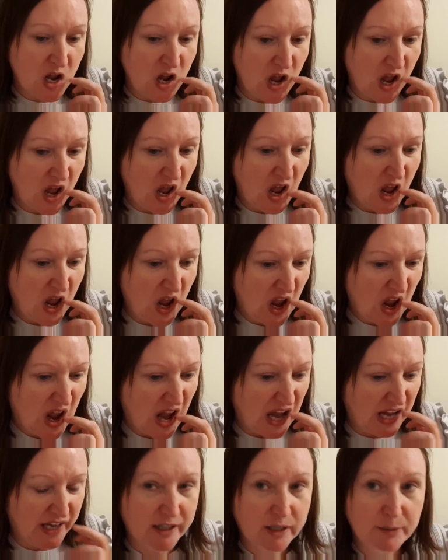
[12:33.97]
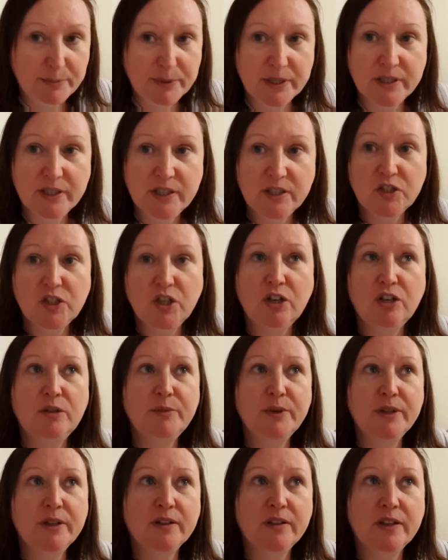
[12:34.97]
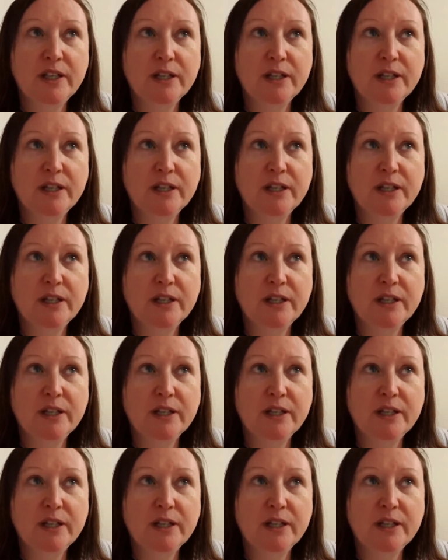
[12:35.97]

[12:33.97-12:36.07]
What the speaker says: Little birdie's told me that the